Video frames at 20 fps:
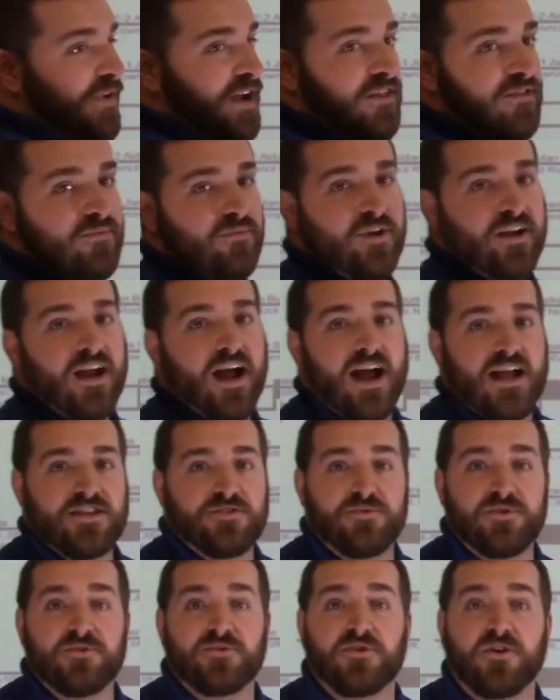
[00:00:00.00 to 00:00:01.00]
got three
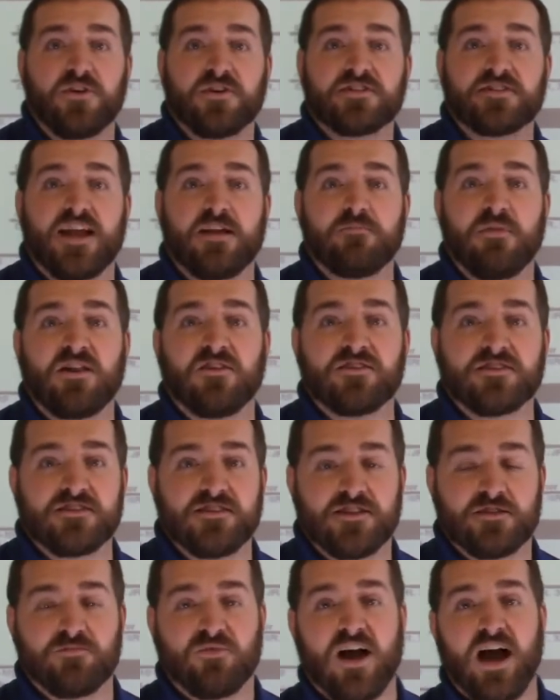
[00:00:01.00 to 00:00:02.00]
returning state medalists
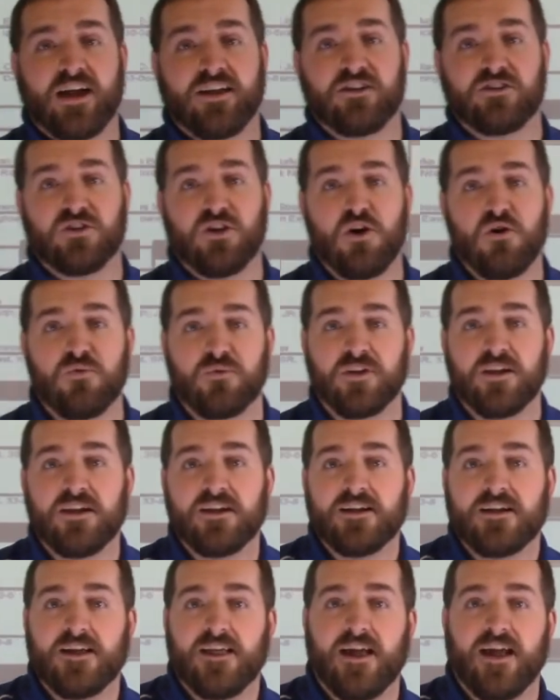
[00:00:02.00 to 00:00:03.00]
in this bracket alone.
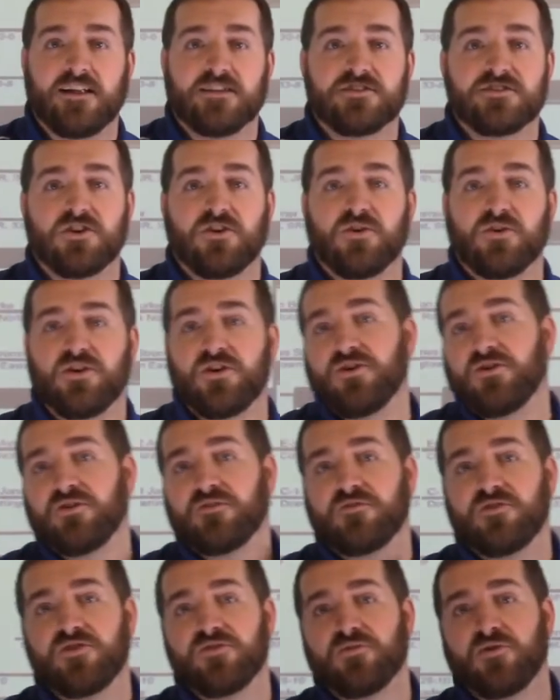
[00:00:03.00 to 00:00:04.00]
And so,
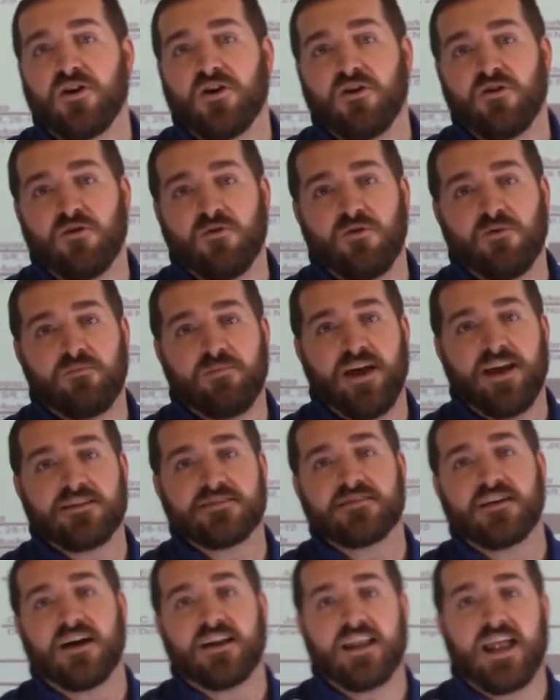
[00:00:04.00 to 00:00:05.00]
if you go
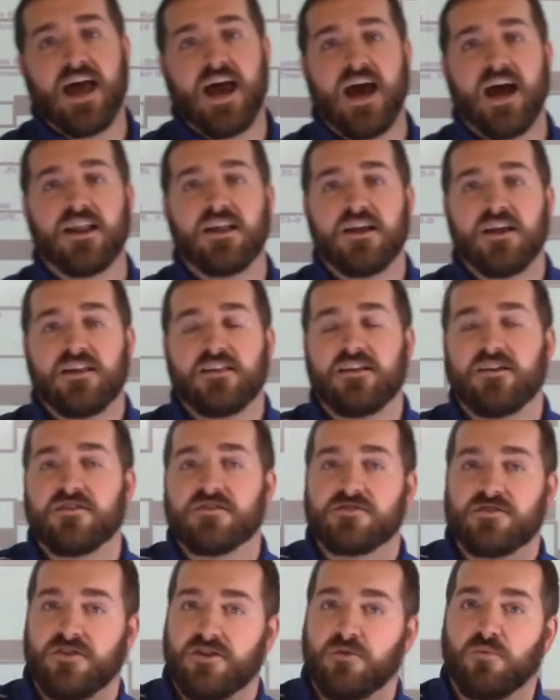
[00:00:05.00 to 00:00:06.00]
based on that,
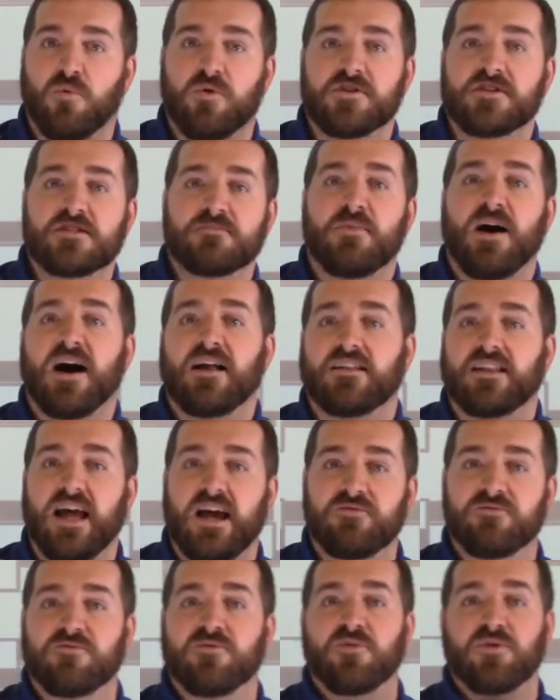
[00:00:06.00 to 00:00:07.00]
there's only one spot
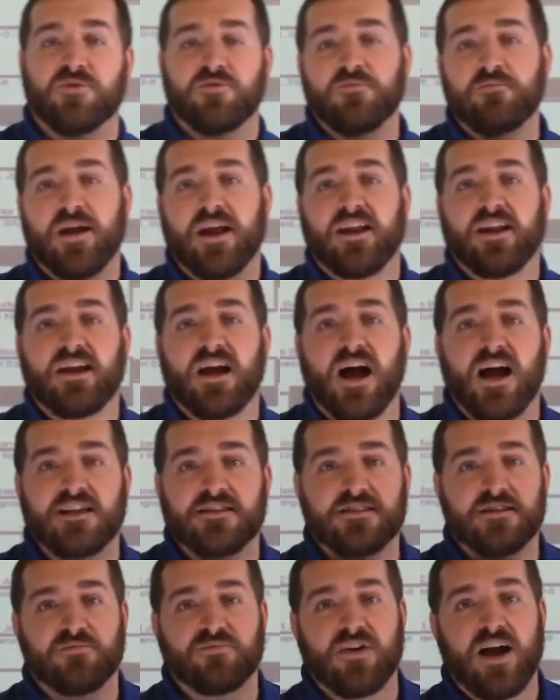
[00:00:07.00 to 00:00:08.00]
left for the remaining
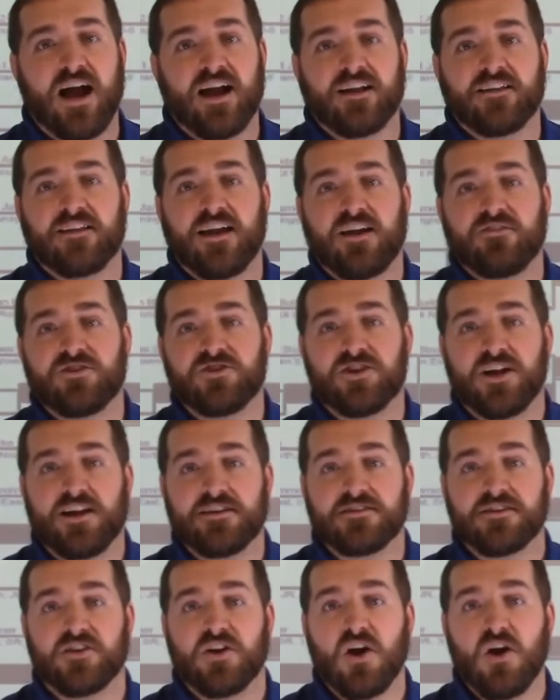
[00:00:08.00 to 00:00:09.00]
guys in the bracket to have a
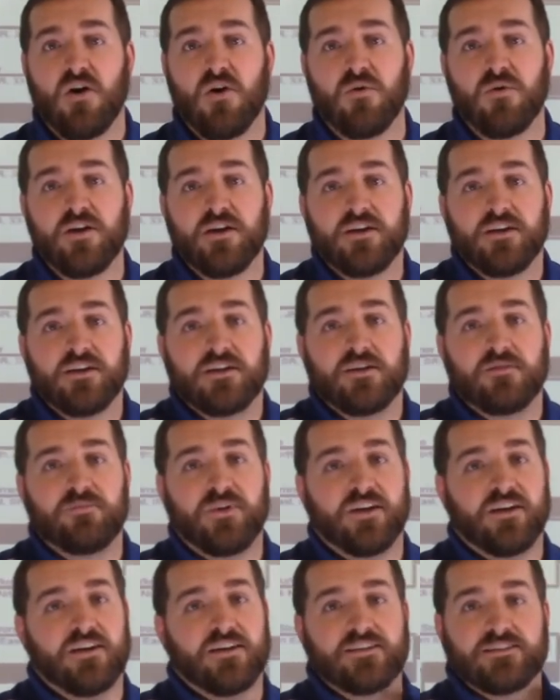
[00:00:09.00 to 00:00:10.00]
chance to go
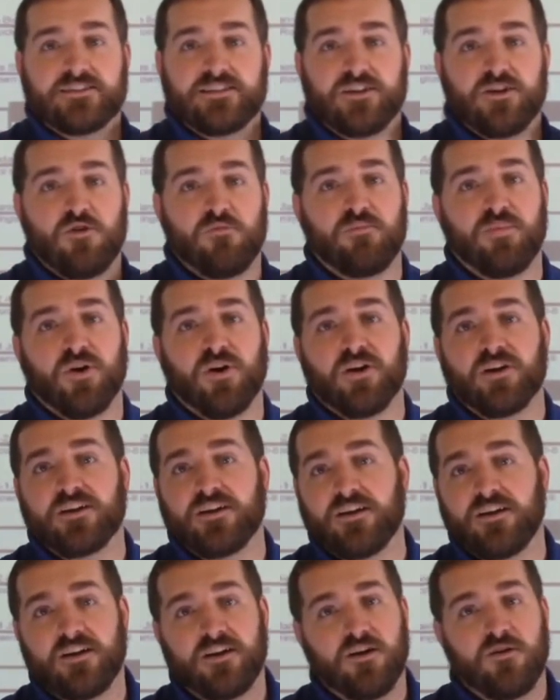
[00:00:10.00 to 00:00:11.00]
because,
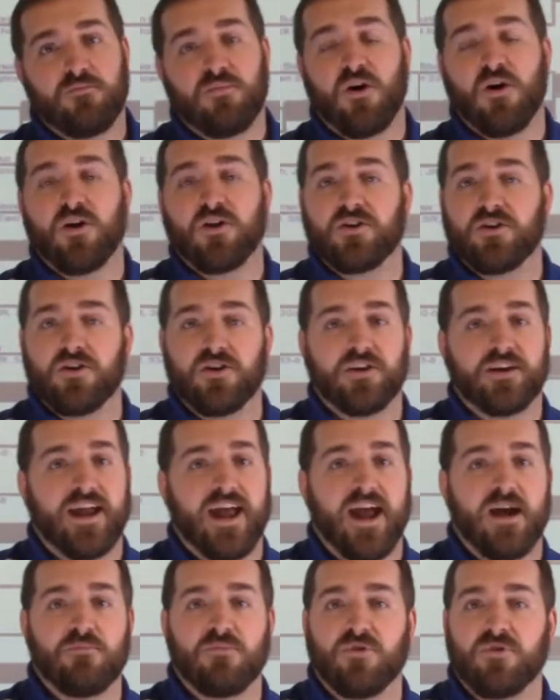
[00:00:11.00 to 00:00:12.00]
Burke, Parker,
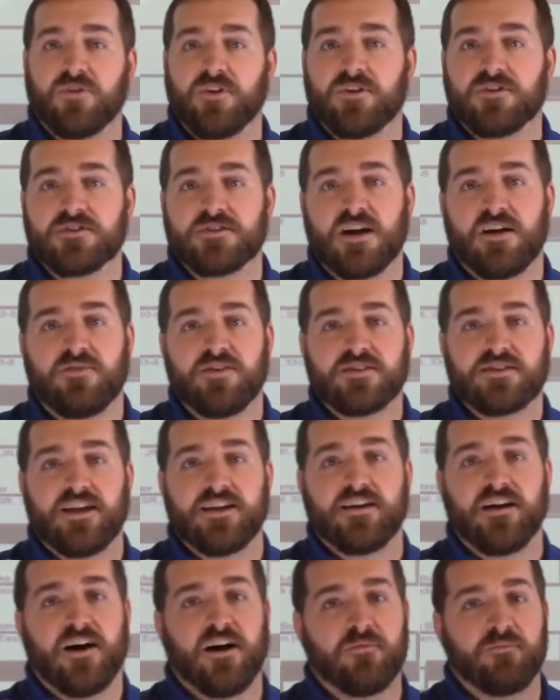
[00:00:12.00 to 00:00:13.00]
Campbell, they're as tough as
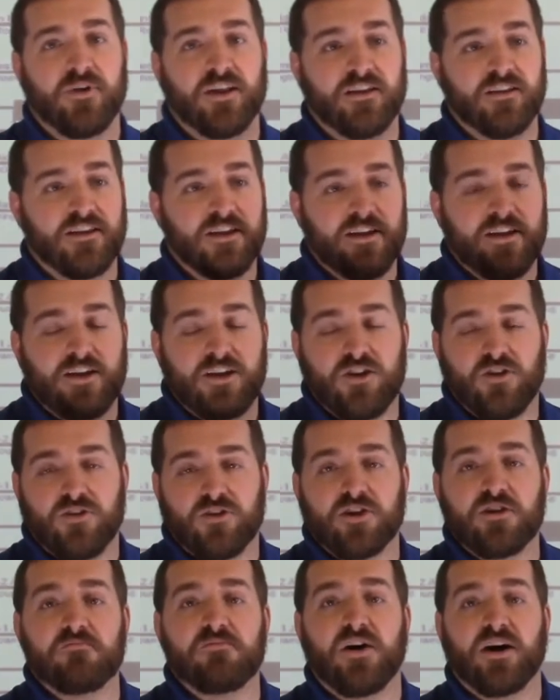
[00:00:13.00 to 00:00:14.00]
they come. And,
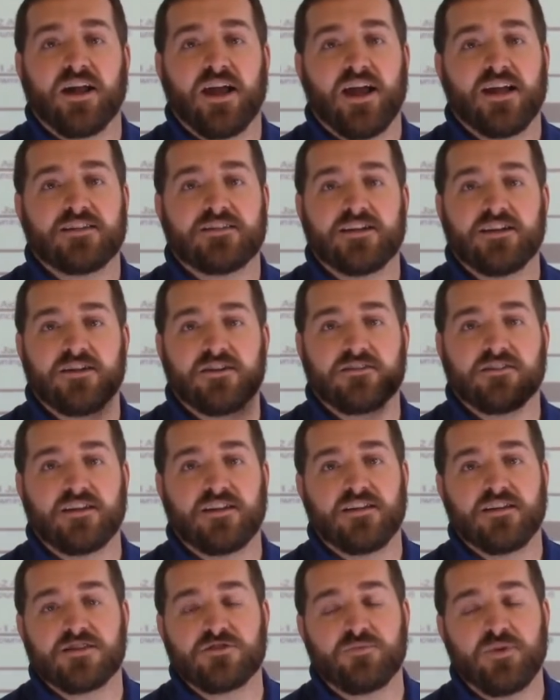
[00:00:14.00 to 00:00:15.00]
they're going to butt heads here to
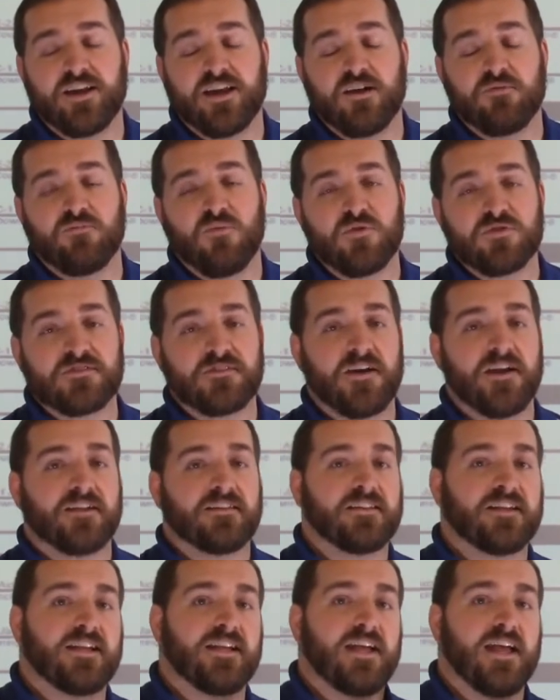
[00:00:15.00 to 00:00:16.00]
this weekend most
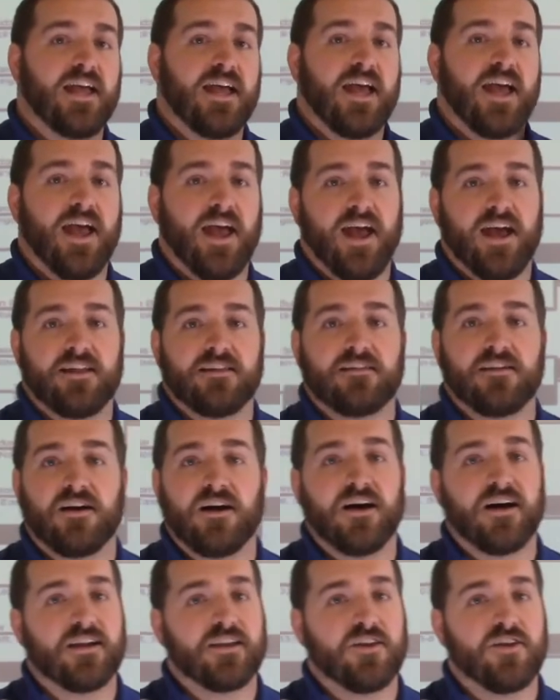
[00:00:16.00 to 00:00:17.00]
likely. And,
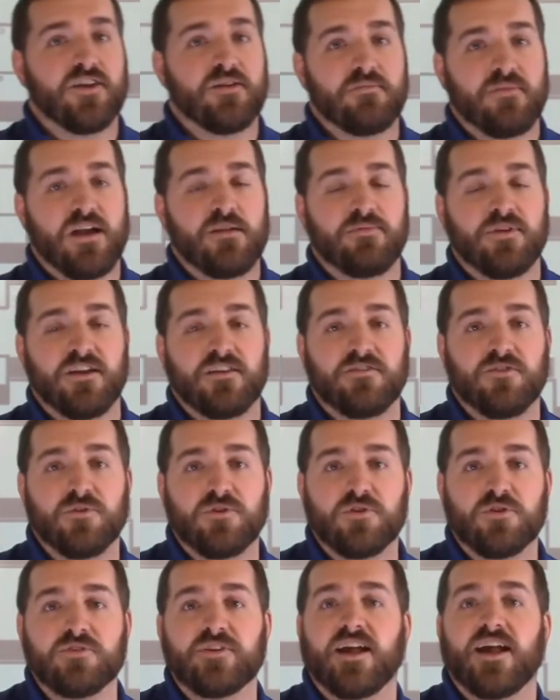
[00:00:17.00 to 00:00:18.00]
they might be
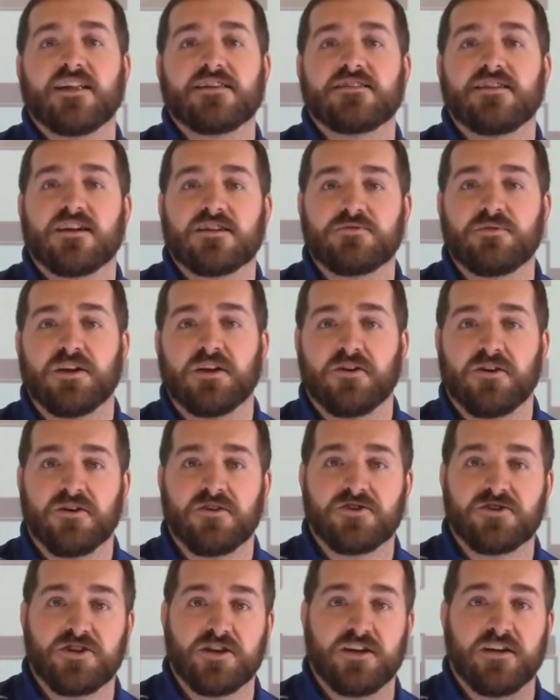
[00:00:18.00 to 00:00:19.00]
doing a little dance next week at
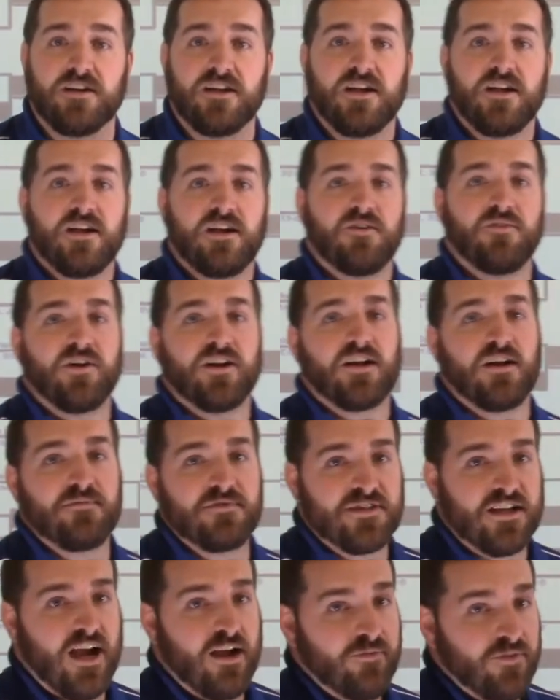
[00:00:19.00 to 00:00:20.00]
Hershey when it
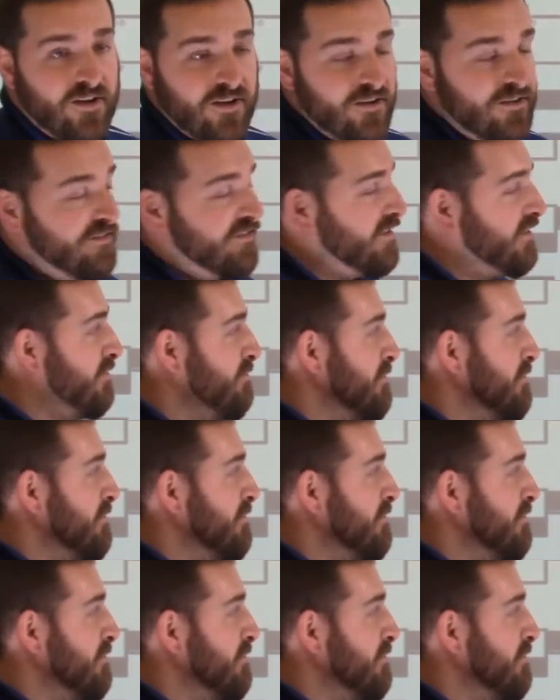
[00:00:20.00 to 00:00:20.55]
comes time to